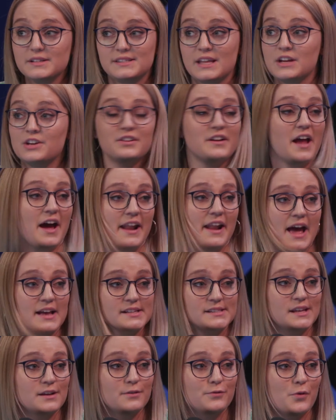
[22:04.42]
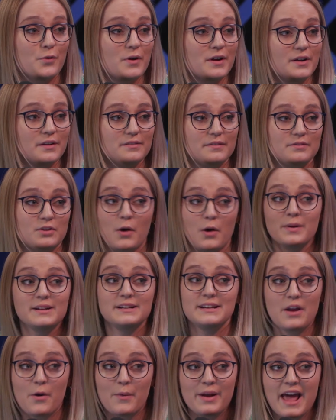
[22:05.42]
that you're not asking for, no
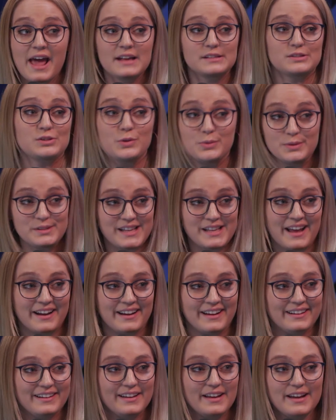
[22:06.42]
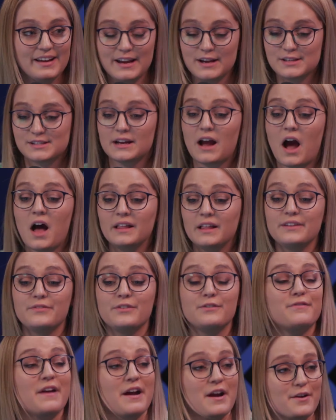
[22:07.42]
one asked who said it. Yeah. He's like, I'll
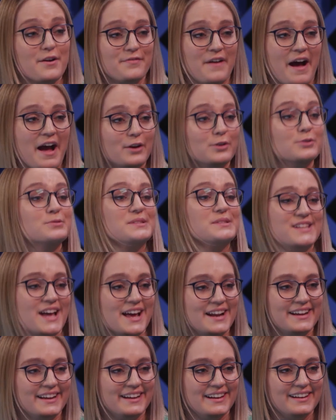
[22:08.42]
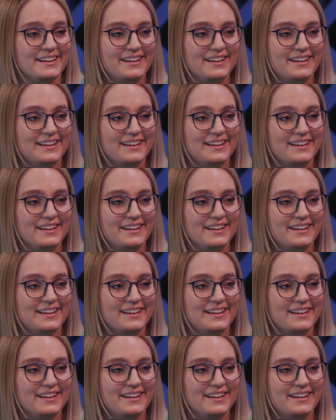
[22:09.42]
even verify who said it.